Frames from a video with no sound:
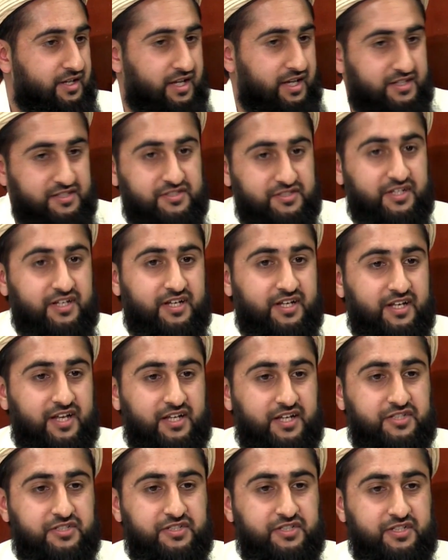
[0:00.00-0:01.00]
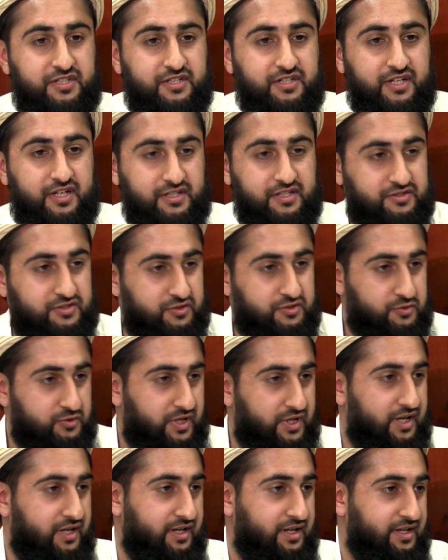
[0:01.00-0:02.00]
Instant connection is the
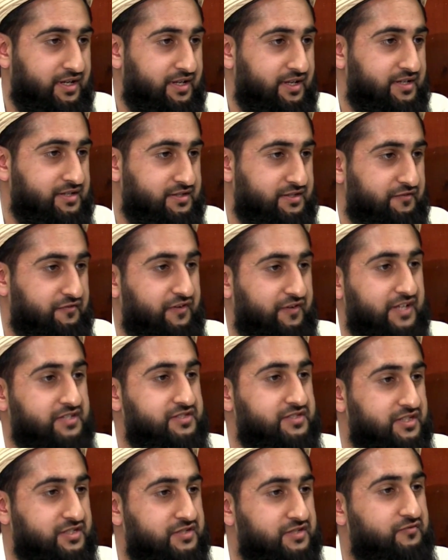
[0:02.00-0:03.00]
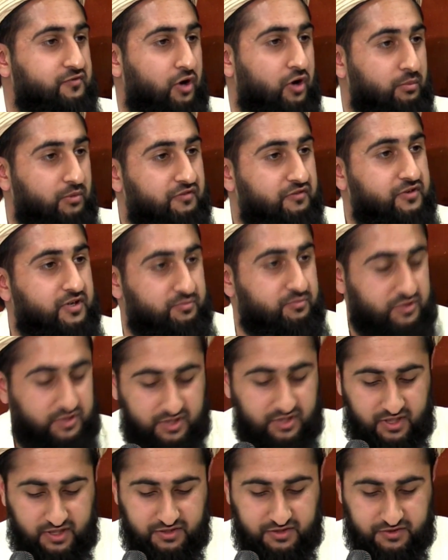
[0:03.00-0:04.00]
dua. It's the fastest form of
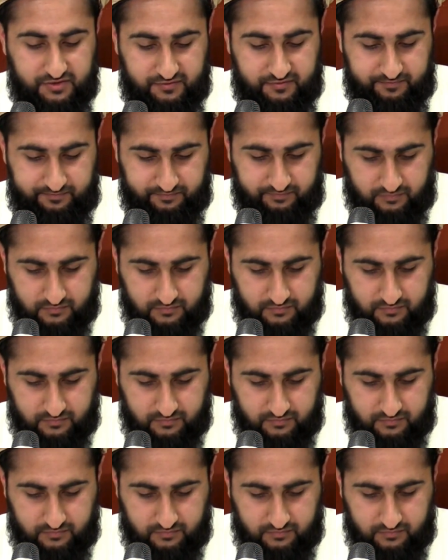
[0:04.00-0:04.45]
communication.